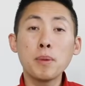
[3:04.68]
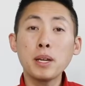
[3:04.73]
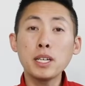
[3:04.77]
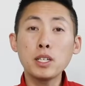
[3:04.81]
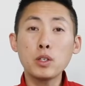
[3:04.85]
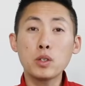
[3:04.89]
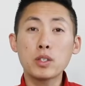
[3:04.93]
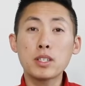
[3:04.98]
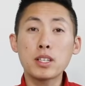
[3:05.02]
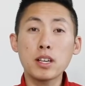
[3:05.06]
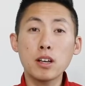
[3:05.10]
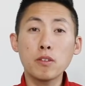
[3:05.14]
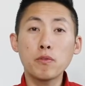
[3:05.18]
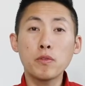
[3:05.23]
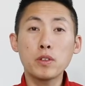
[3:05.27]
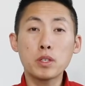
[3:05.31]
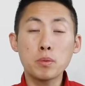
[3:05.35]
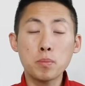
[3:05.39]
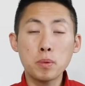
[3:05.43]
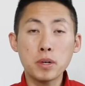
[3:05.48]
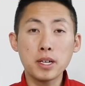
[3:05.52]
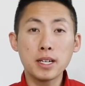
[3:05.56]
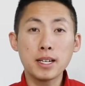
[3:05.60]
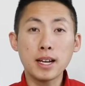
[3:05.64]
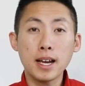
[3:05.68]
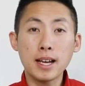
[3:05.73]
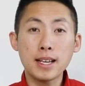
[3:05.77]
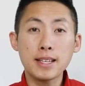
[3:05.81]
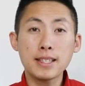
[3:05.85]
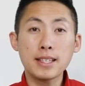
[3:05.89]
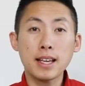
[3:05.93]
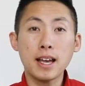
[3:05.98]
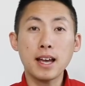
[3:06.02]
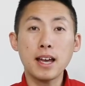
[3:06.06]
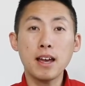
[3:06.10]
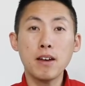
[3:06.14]
The menu itself is pretty
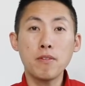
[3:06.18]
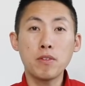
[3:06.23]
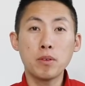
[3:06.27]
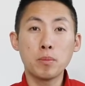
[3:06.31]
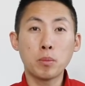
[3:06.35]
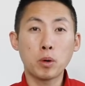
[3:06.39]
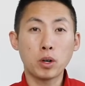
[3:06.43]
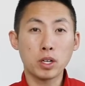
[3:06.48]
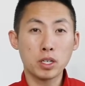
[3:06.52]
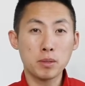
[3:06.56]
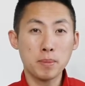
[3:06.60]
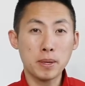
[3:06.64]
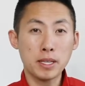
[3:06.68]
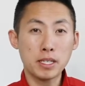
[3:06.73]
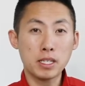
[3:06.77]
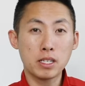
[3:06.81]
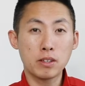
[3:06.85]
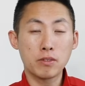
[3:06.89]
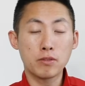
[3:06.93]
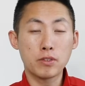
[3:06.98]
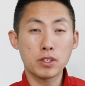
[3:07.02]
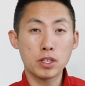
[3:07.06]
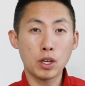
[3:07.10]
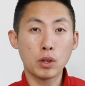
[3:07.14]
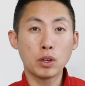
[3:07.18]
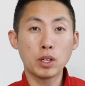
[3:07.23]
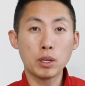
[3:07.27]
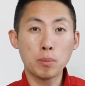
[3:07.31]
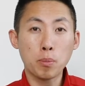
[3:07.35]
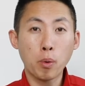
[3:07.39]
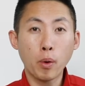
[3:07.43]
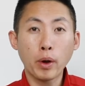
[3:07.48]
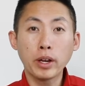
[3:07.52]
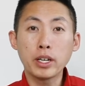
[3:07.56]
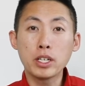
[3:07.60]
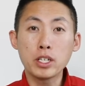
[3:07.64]
nice. I have a more expensive
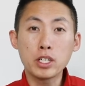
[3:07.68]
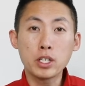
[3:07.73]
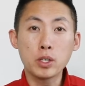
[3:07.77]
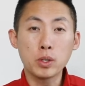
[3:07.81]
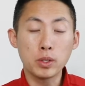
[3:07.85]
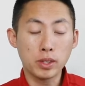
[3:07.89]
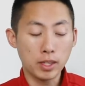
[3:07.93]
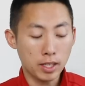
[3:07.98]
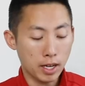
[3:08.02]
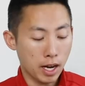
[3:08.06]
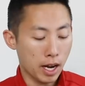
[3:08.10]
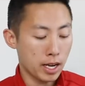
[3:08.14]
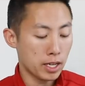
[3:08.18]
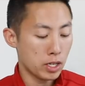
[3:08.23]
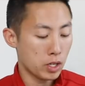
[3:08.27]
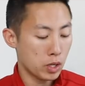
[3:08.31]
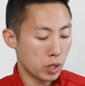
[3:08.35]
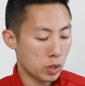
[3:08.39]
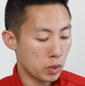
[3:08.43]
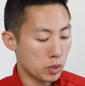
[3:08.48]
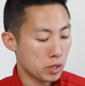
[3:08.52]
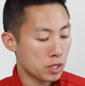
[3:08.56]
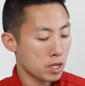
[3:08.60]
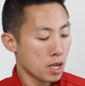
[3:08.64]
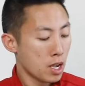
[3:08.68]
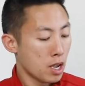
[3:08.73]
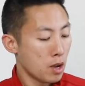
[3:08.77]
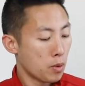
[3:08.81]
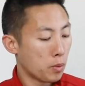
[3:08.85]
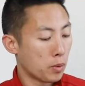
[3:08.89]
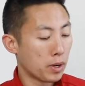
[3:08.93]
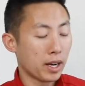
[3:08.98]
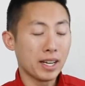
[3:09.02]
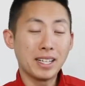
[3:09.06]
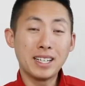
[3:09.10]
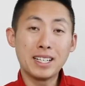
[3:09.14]
Sony point-and-shoot that I use
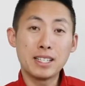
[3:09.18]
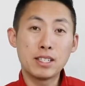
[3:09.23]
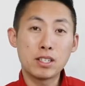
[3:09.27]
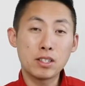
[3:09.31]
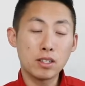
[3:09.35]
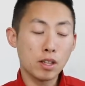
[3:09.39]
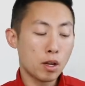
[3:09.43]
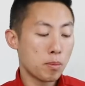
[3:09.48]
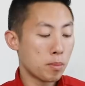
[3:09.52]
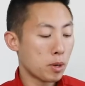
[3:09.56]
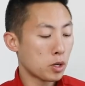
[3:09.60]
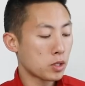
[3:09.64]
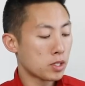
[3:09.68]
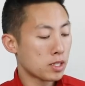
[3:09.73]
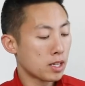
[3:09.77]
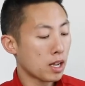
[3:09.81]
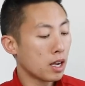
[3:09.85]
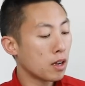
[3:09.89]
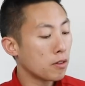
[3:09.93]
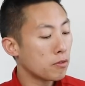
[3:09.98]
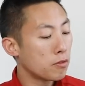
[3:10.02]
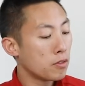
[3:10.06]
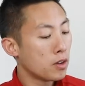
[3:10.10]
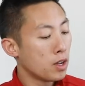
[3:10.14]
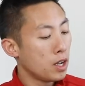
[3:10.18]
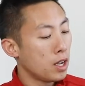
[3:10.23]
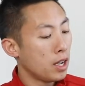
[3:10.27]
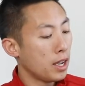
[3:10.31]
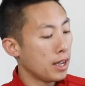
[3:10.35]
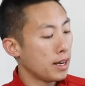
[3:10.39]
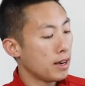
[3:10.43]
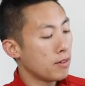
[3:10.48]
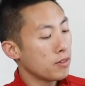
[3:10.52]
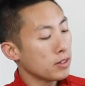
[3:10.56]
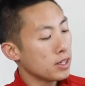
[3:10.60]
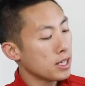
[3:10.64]
when I need slow-mo stuff,
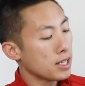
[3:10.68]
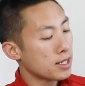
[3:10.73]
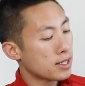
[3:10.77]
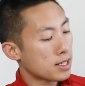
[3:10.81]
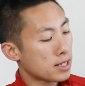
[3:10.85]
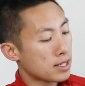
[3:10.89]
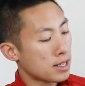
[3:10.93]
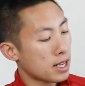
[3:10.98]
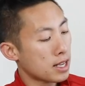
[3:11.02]
and everything's